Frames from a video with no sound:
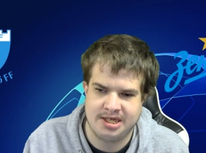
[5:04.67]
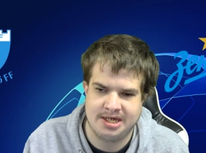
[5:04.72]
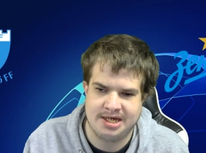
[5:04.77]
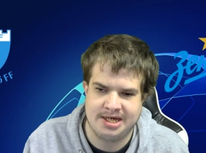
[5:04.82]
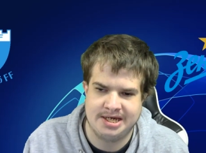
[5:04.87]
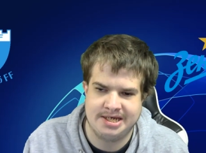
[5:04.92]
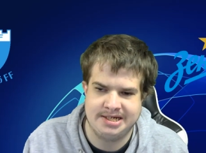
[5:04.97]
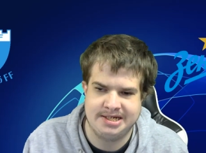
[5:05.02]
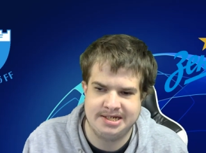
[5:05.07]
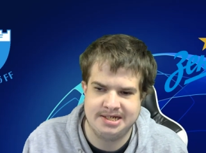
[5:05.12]

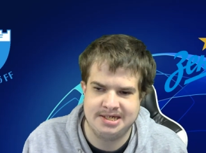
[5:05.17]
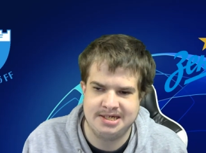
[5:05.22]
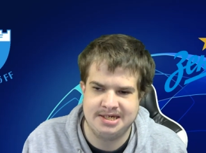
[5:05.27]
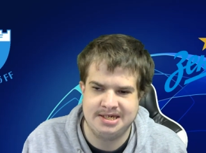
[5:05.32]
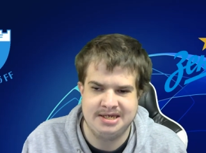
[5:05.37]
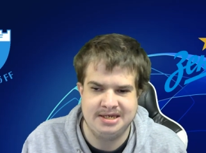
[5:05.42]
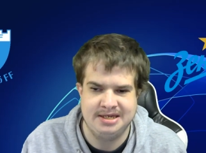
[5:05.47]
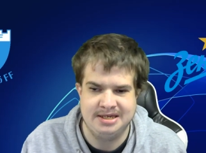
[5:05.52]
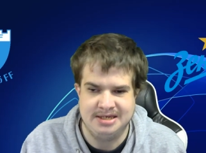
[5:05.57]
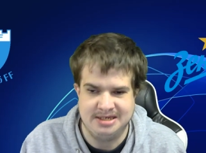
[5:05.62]
And uh,
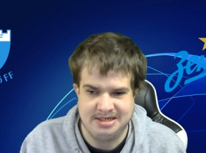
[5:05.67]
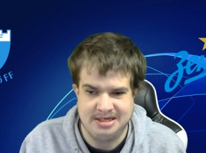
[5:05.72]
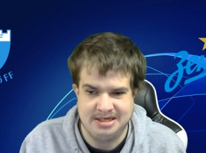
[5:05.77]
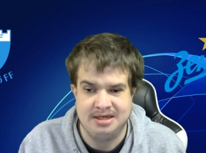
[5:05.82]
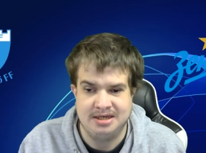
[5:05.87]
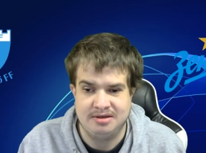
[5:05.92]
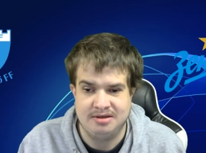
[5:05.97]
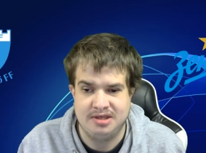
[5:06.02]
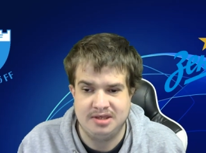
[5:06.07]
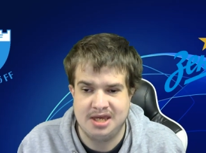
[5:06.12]

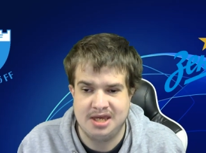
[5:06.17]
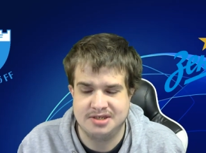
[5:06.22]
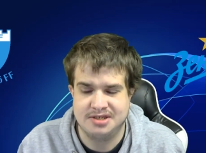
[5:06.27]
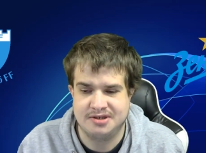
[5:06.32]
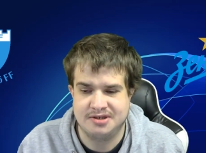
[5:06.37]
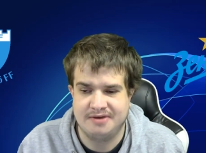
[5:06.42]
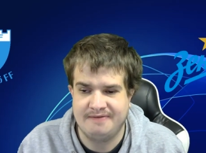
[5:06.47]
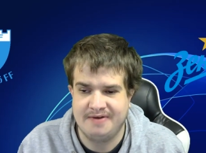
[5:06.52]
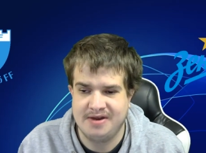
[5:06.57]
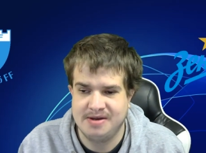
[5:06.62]
yeah, so
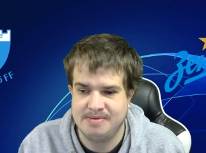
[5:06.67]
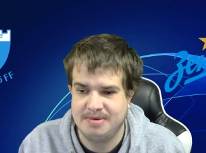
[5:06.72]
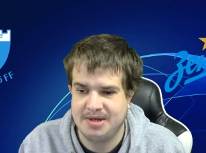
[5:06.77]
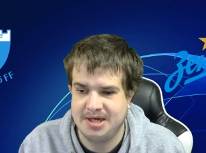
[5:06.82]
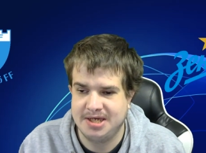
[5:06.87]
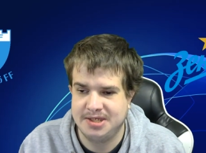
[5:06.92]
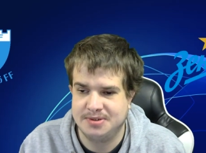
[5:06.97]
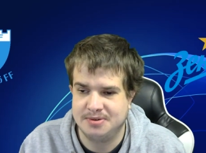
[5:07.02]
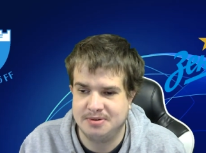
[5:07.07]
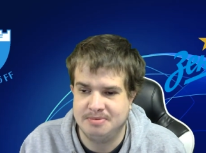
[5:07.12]
fair play
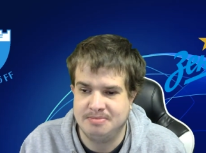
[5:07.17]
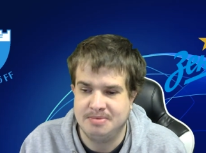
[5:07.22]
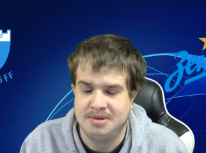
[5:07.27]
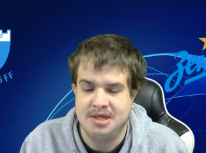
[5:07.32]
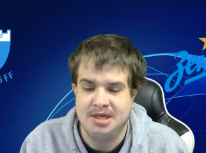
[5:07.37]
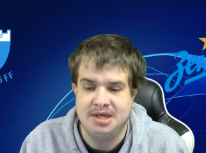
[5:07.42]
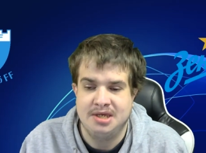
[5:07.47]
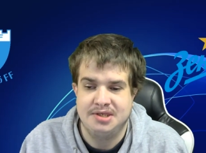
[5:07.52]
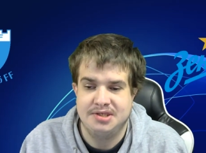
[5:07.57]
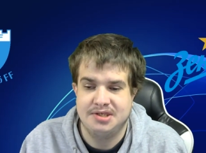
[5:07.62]
to them.
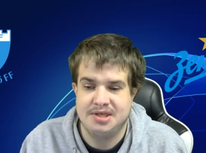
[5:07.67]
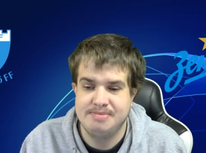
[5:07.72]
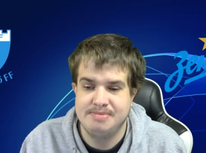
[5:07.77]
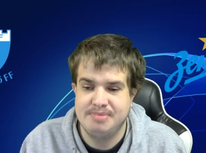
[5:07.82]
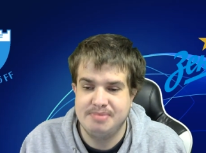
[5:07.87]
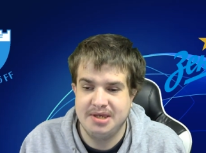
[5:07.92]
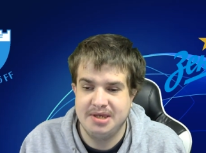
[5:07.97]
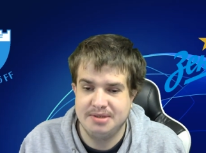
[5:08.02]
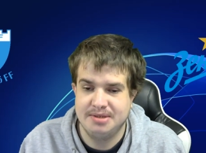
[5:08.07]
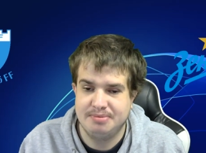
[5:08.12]
So
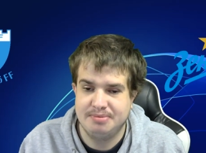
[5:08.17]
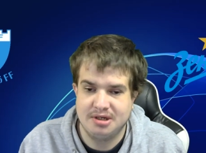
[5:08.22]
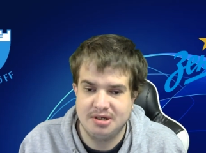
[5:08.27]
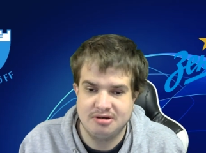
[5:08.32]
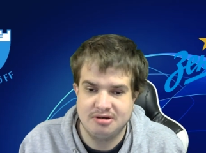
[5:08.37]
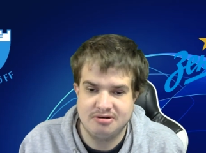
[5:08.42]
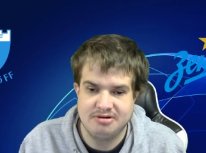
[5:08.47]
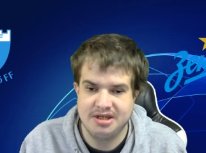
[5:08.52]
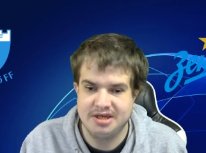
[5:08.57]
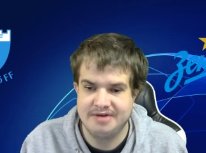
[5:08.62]
Petersburg,
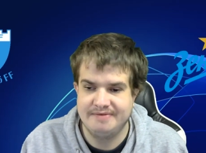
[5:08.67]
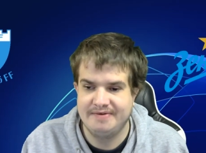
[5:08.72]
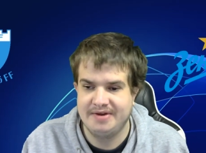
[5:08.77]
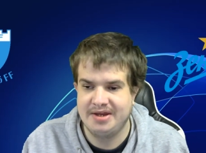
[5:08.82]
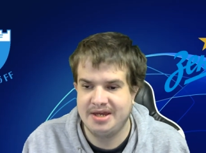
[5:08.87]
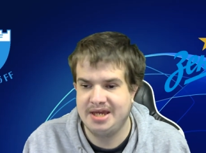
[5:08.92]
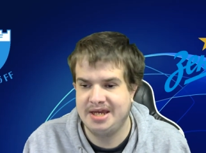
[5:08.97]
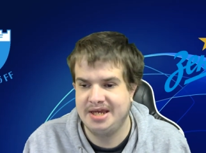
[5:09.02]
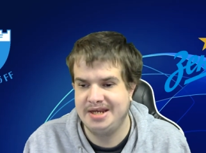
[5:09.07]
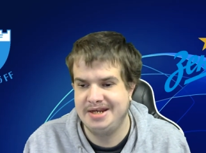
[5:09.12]
on the other
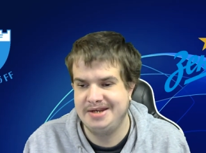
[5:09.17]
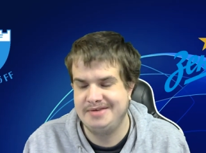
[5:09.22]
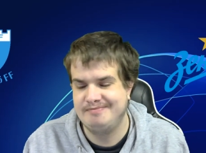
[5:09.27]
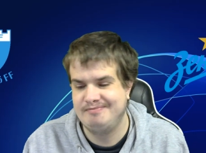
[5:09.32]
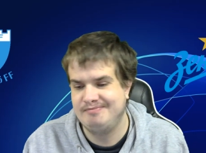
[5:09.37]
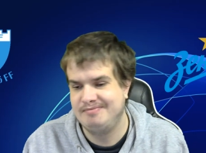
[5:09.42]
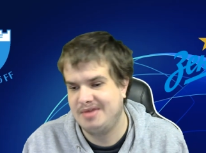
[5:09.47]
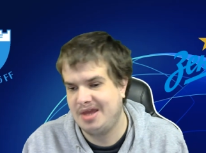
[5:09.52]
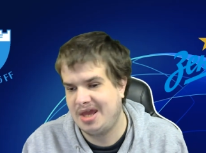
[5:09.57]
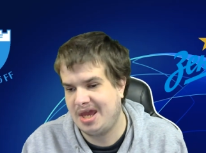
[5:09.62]
hand,
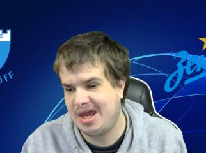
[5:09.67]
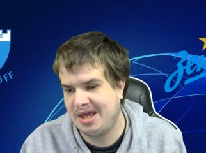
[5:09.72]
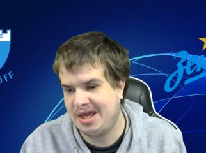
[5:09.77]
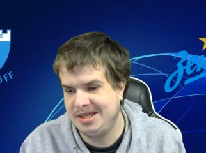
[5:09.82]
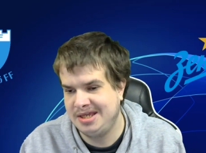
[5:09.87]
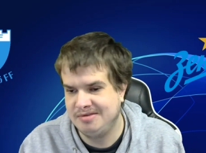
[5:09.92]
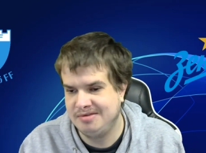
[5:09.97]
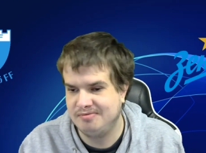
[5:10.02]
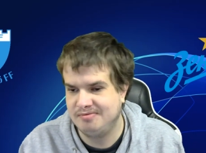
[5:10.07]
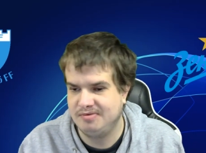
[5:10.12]

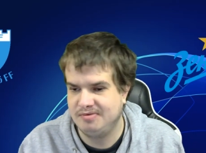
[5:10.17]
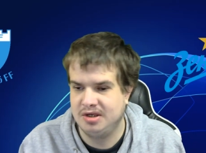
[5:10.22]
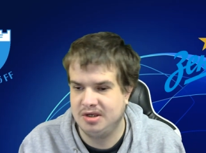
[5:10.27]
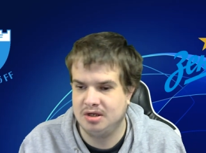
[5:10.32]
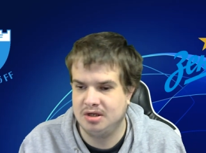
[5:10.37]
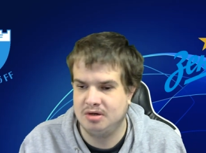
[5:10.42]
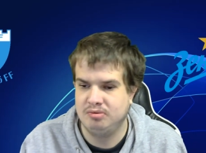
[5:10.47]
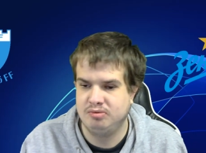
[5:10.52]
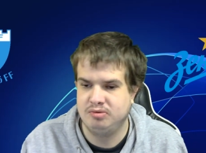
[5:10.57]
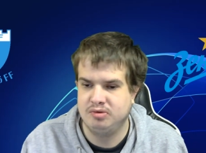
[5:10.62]
ain't you
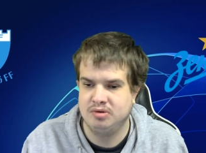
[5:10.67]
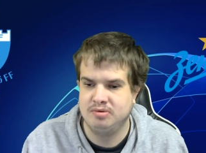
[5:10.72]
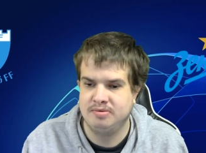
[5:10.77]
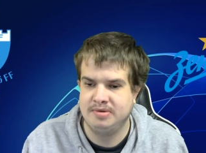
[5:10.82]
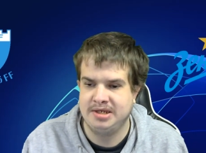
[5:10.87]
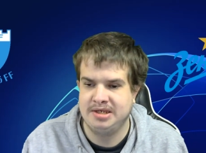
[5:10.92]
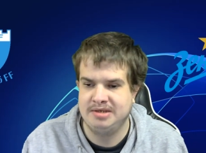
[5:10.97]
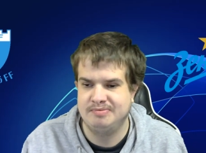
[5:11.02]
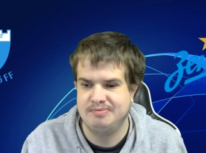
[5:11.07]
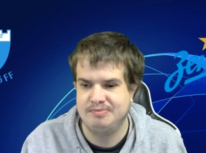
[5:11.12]
know
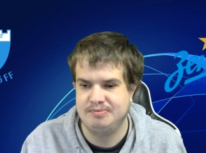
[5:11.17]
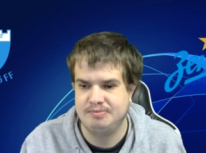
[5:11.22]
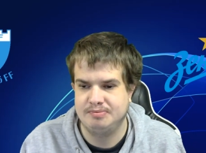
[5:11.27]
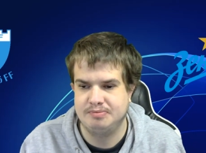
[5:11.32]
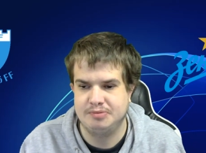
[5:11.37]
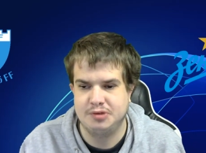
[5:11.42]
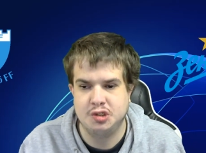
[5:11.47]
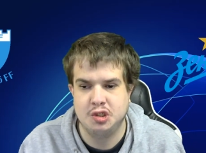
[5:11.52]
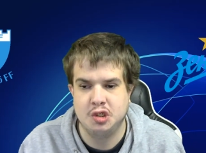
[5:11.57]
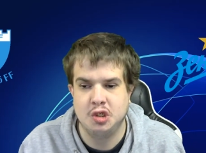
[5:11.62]
doing
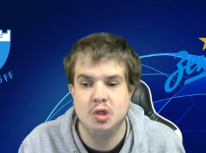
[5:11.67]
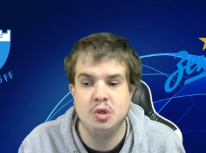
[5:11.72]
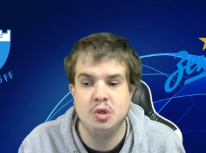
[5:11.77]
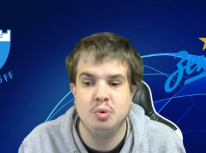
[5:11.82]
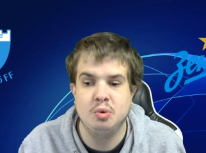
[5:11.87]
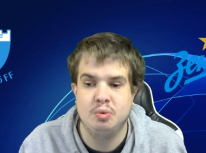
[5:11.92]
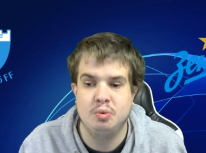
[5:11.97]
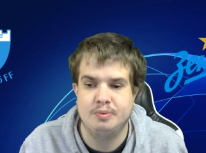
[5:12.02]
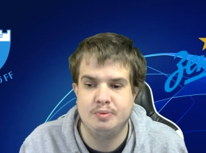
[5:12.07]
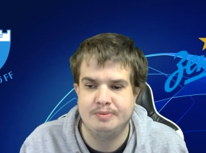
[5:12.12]

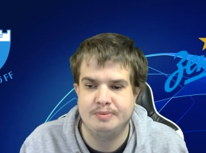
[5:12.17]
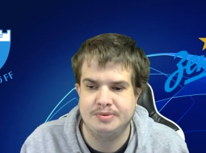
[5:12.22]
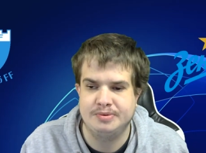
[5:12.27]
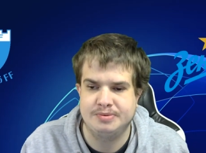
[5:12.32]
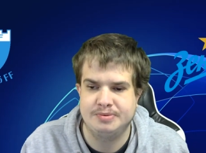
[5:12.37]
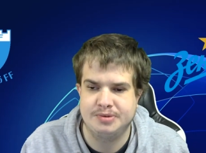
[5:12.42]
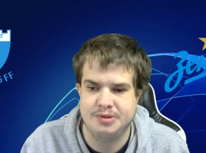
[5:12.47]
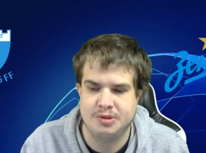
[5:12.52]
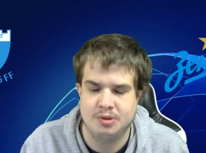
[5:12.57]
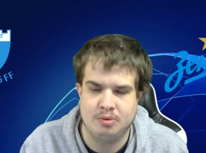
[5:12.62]
too
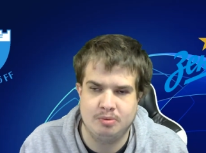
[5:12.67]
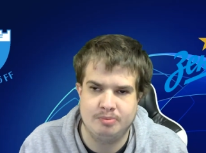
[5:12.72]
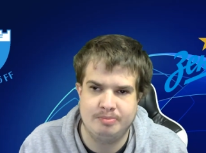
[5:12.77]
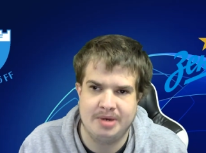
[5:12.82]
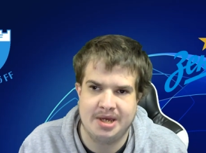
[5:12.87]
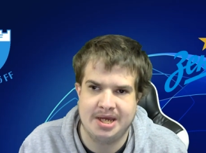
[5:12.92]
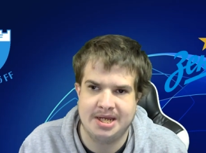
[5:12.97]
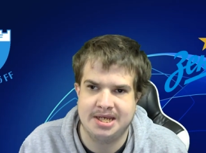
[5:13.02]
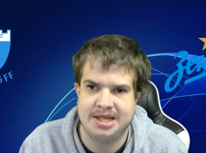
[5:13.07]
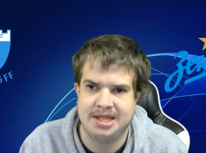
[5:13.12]
Thought
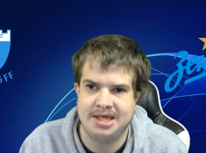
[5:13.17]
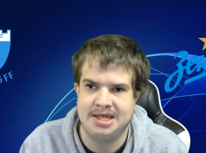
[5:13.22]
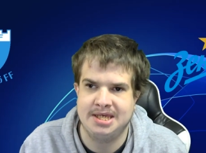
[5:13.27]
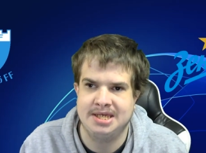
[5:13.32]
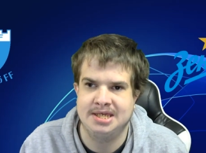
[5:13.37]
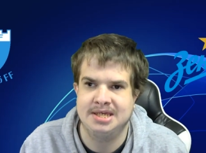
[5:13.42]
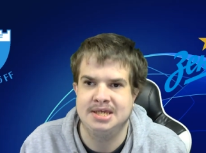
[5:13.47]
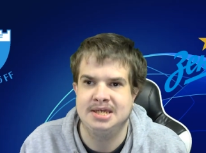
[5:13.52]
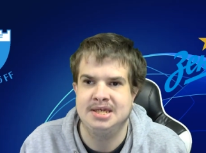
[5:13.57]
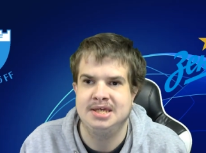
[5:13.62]
badly
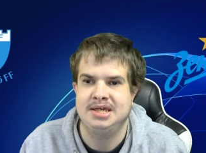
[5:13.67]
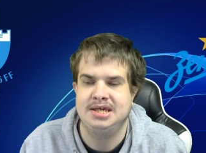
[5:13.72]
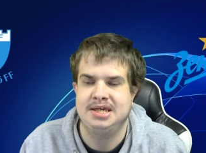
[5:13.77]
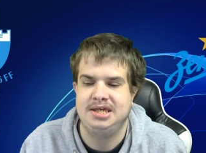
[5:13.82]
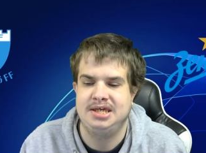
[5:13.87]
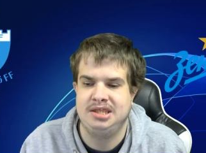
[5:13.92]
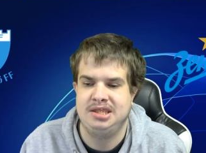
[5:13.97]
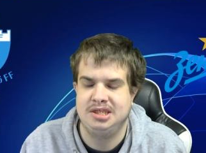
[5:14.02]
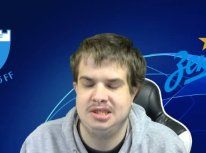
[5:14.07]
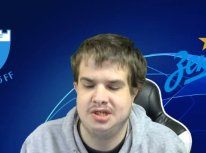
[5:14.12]

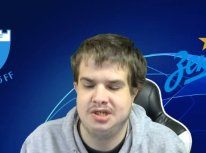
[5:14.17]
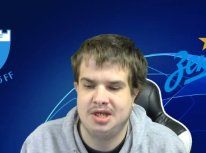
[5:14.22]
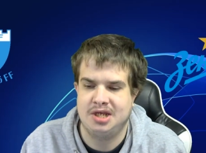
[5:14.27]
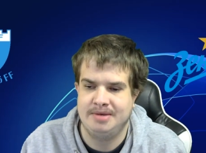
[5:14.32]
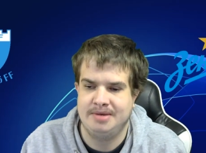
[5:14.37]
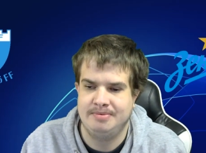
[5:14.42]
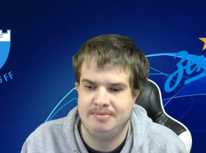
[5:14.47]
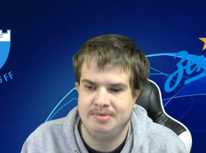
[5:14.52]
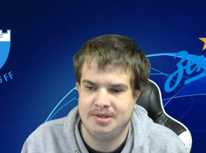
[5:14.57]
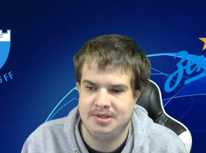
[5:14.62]
in the
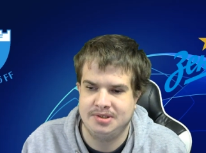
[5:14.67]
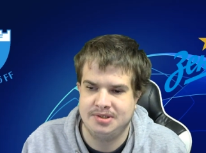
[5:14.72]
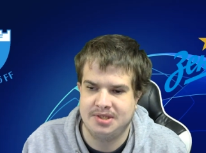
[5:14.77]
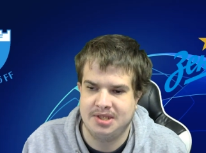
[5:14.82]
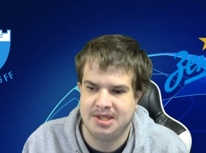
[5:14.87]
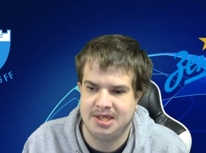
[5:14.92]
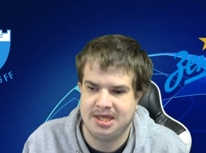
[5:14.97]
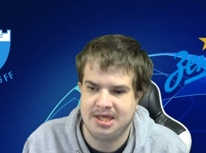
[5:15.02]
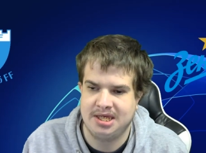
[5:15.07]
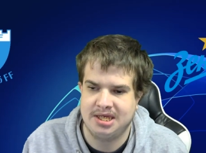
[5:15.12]
Champions
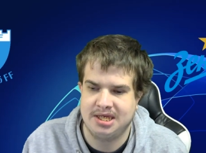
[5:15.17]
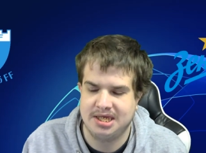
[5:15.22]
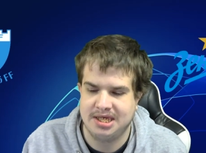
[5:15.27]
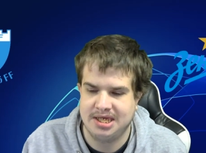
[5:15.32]
League.